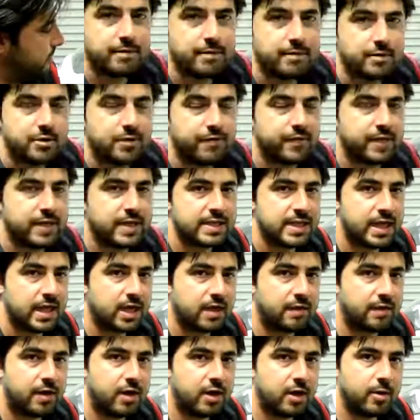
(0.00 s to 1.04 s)
So for the sake
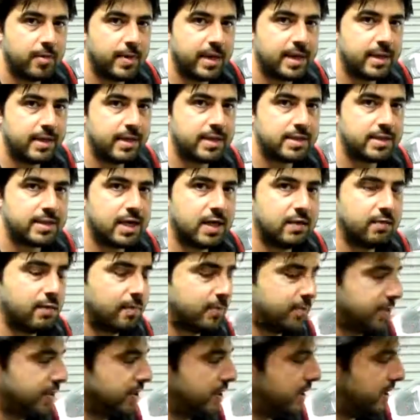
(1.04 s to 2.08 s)
of argument, let's say we
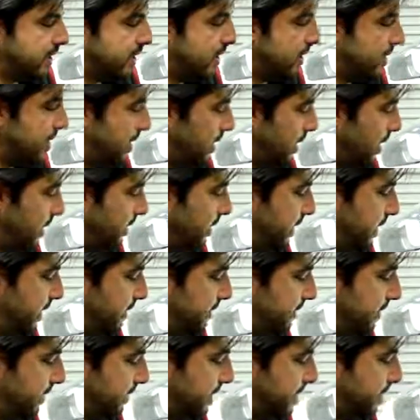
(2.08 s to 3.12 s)
put
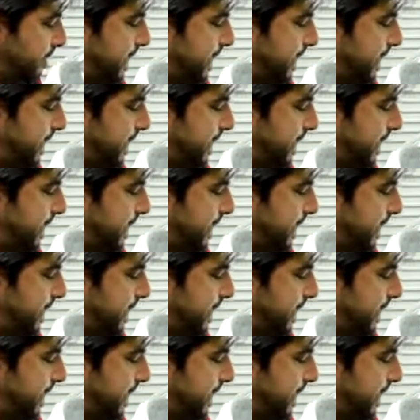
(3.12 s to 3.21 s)
150